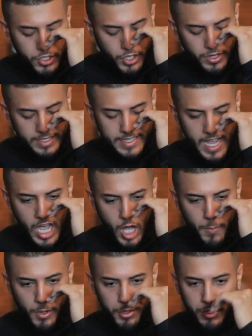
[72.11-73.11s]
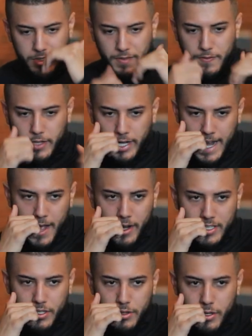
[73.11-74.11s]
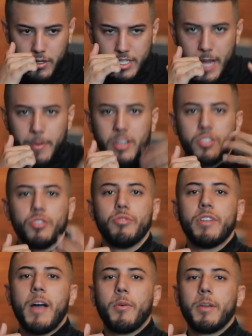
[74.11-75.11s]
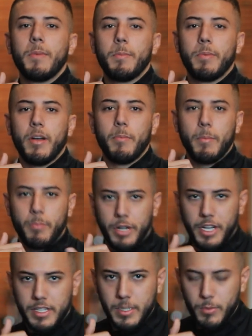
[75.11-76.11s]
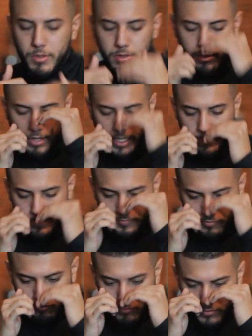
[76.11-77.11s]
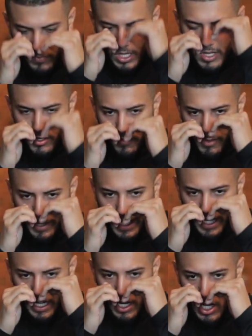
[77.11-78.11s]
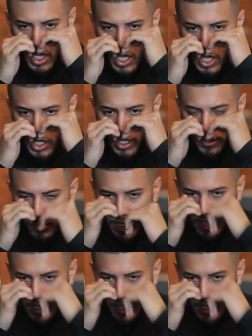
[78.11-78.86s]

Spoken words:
sure this elbow doesn't flare out as you throw your jab because you do not want to be predictable, okay? So right here, you're gonna throw